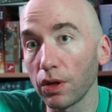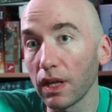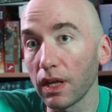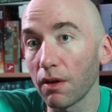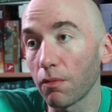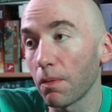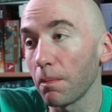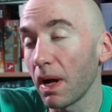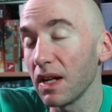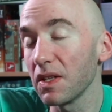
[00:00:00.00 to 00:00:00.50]
It
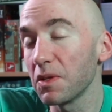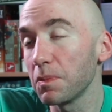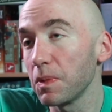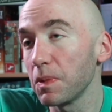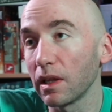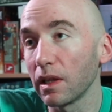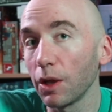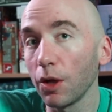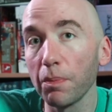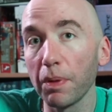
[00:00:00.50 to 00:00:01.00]
reminds me a
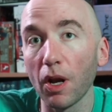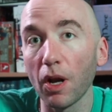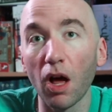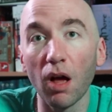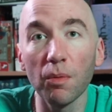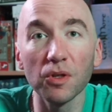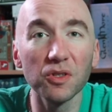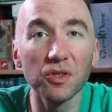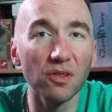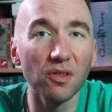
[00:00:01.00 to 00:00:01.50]
little bit
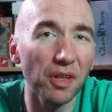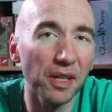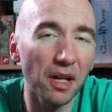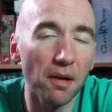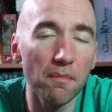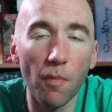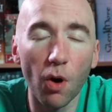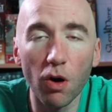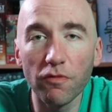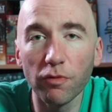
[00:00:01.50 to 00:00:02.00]
almost of like a
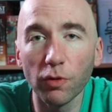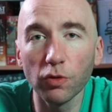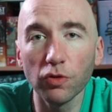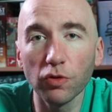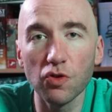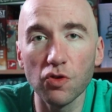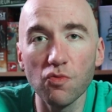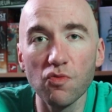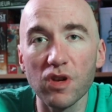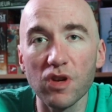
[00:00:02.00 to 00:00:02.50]
Marvel
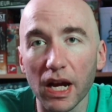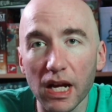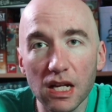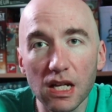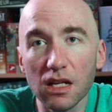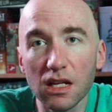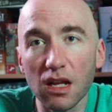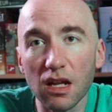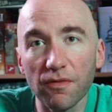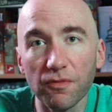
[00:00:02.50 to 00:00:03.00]

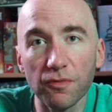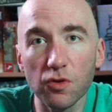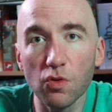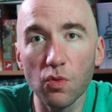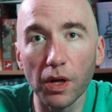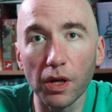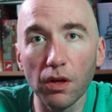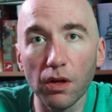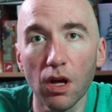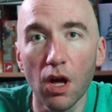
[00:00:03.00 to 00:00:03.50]
United, if you
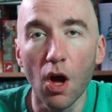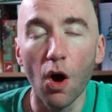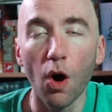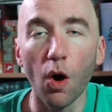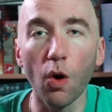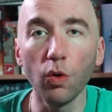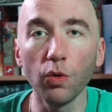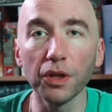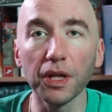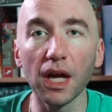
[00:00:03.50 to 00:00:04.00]
will,
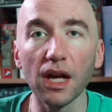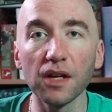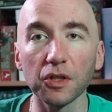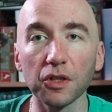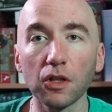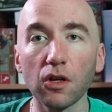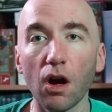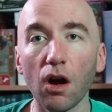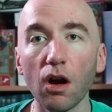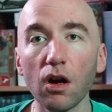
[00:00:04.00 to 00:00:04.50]
only as a
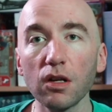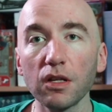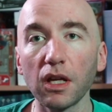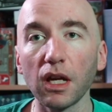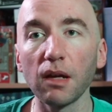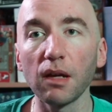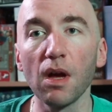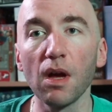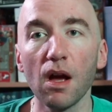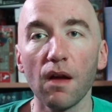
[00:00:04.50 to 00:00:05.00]
card
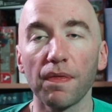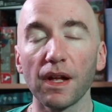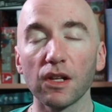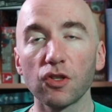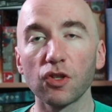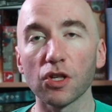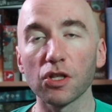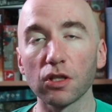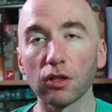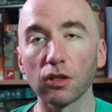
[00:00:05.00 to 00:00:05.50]
game that's
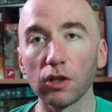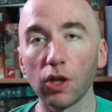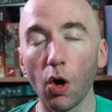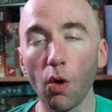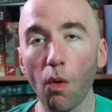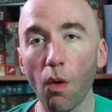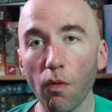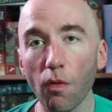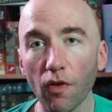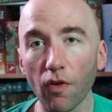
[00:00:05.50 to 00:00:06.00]
just low
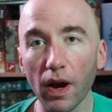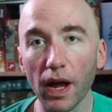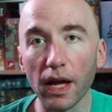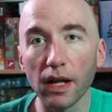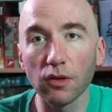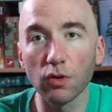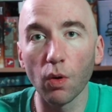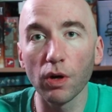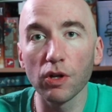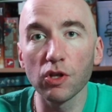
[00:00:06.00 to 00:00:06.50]
overhead,
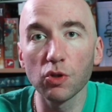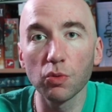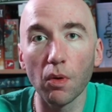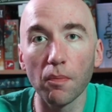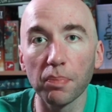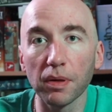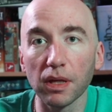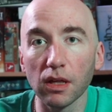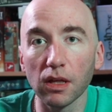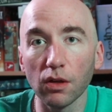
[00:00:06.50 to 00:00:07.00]
going to
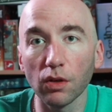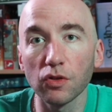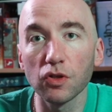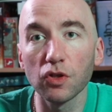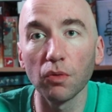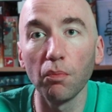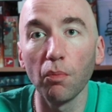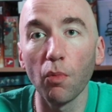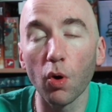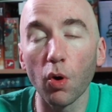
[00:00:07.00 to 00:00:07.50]
appeal to
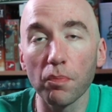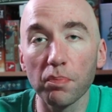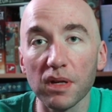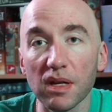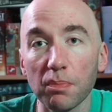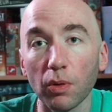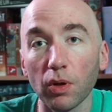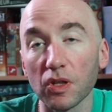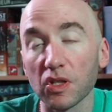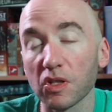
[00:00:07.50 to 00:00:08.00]
more
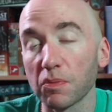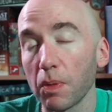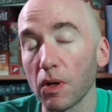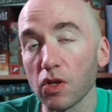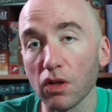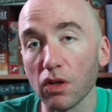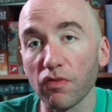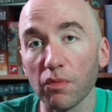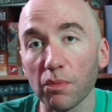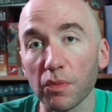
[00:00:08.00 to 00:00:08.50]
people,
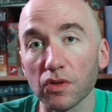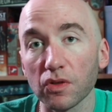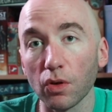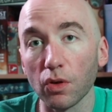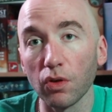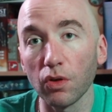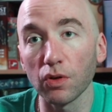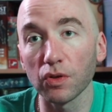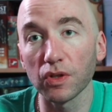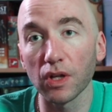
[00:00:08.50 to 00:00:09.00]
especially from the
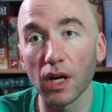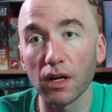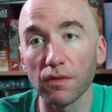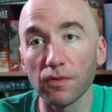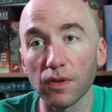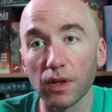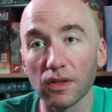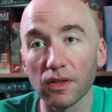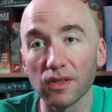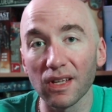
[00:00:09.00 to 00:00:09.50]
solo side of
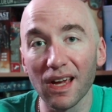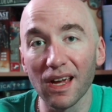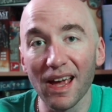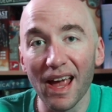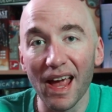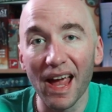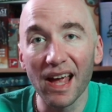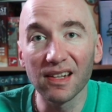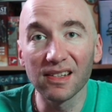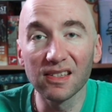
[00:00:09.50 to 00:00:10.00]
things,
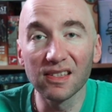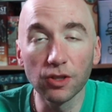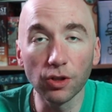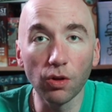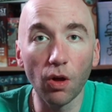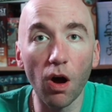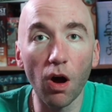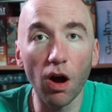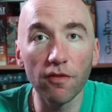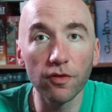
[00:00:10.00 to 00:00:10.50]
and still
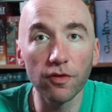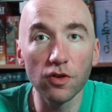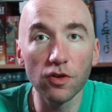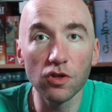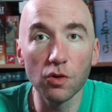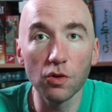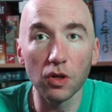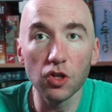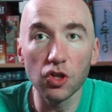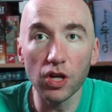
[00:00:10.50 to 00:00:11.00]
offer you
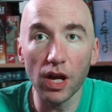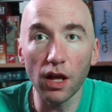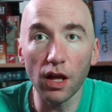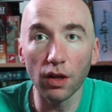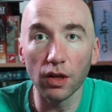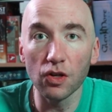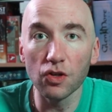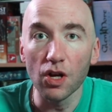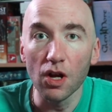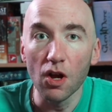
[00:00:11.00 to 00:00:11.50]
a
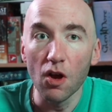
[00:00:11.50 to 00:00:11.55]
challenge